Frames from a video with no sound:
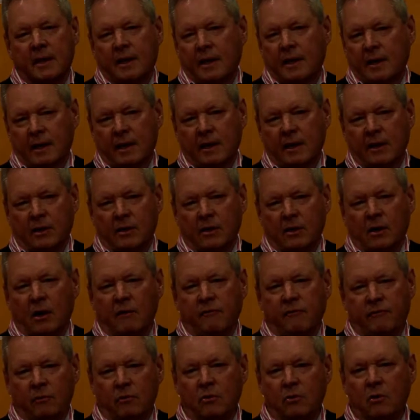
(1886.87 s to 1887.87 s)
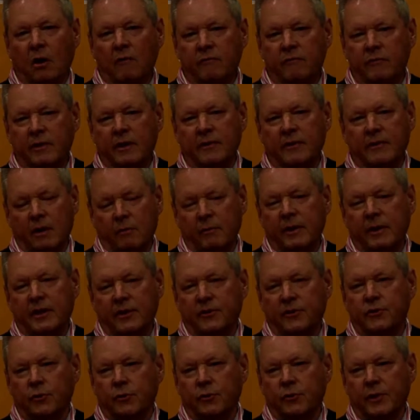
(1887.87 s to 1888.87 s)
And I feel confident that we
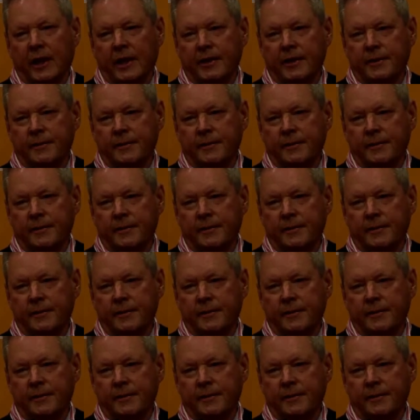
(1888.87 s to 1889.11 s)
can do that.